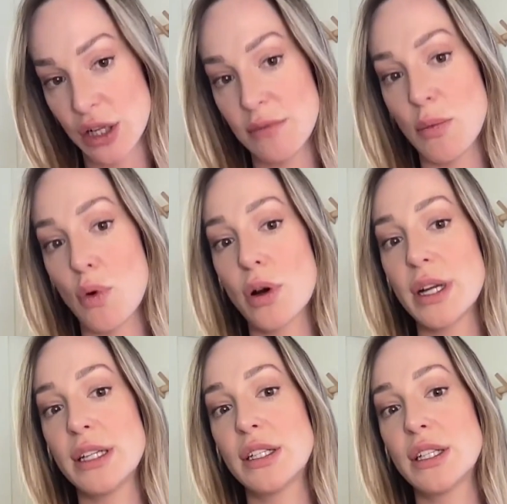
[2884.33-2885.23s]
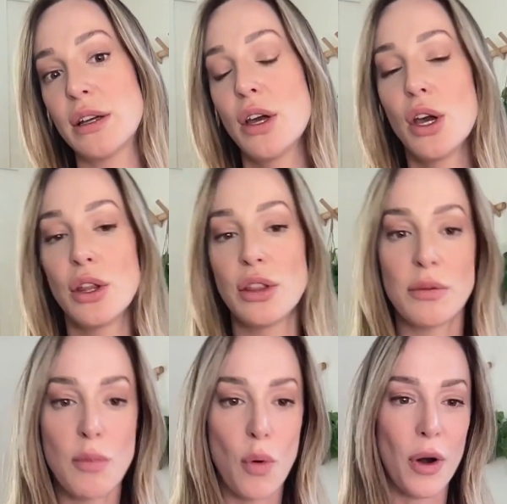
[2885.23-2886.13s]
more into the
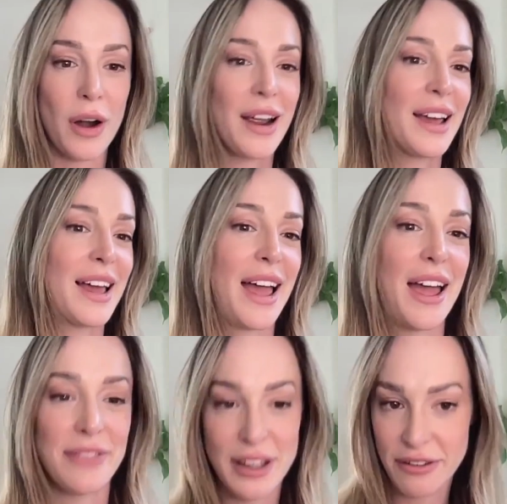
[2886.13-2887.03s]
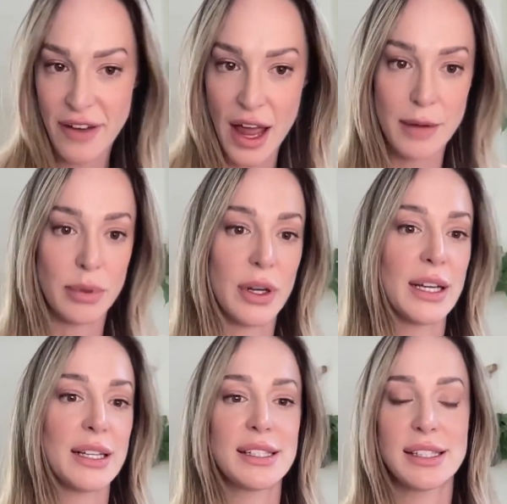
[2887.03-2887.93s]
more heavy
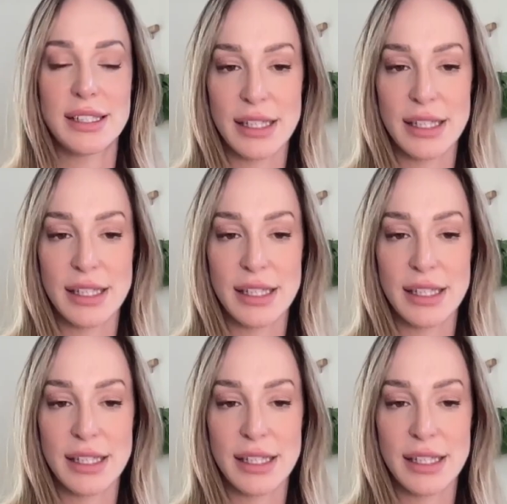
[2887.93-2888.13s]
fibrous